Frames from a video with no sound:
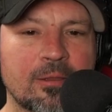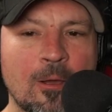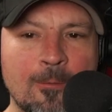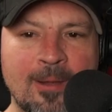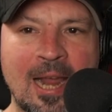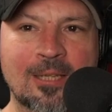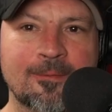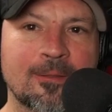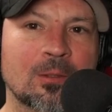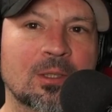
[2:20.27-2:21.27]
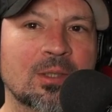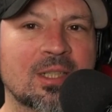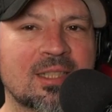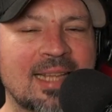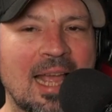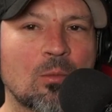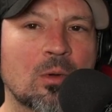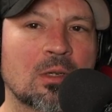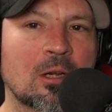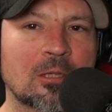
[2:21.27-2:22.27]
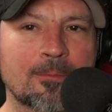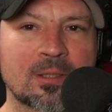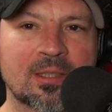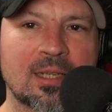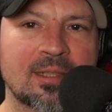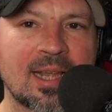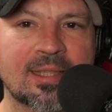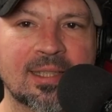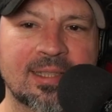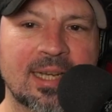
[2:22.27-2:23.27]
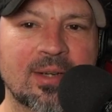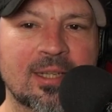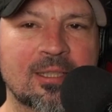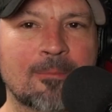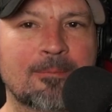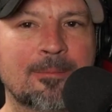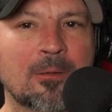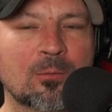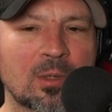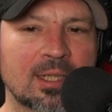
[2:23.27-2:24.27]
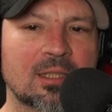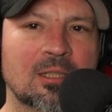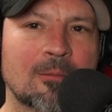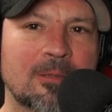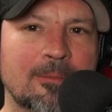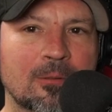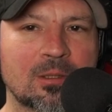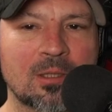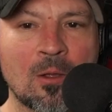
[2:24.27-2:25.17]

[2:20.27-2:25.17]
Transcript: A low pass filter is not 100% necessary. Some people run it, some people